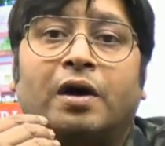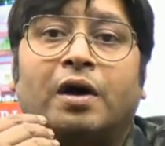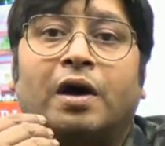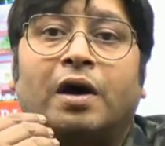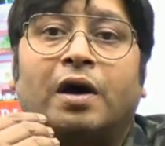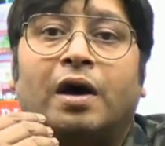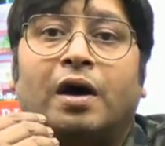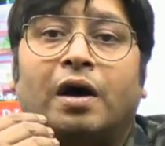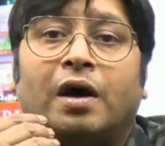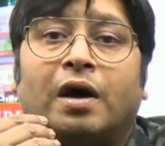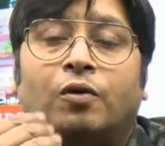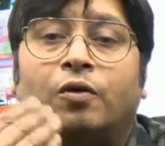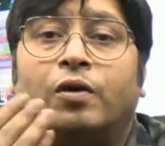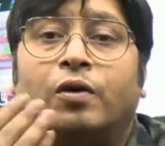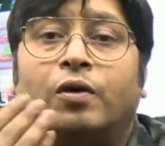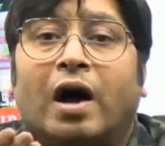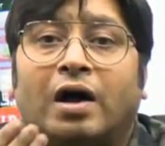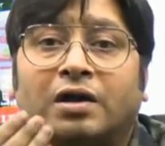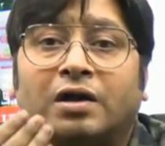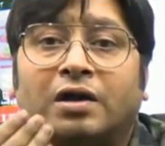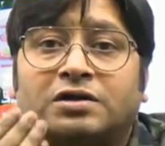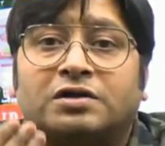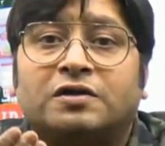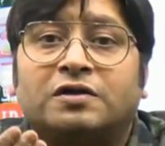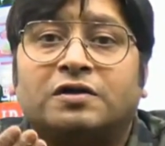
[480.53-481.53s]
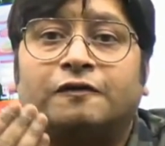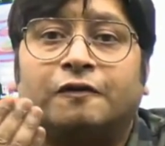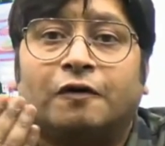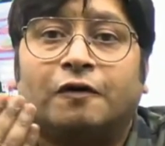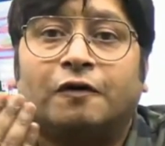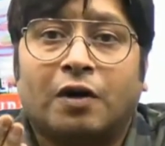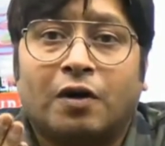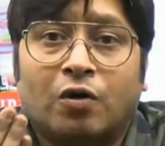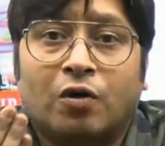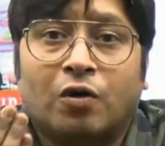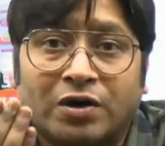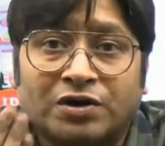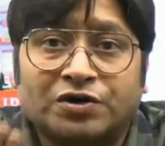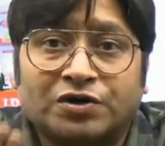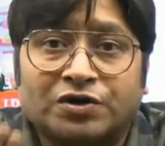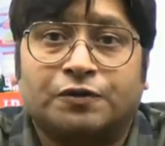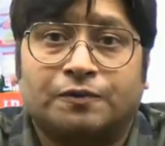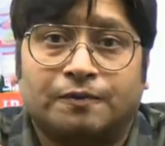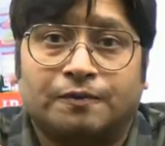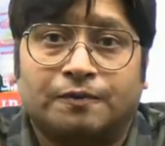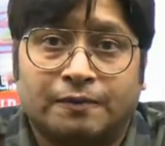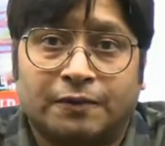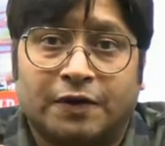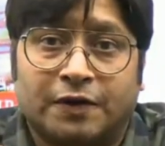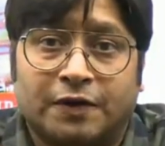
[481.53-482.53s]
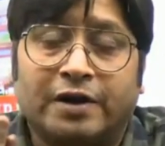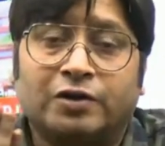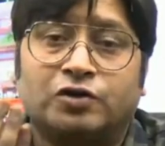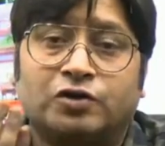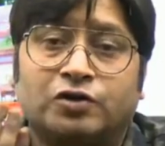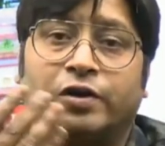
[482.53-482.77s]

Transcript: a good answer for a question, right?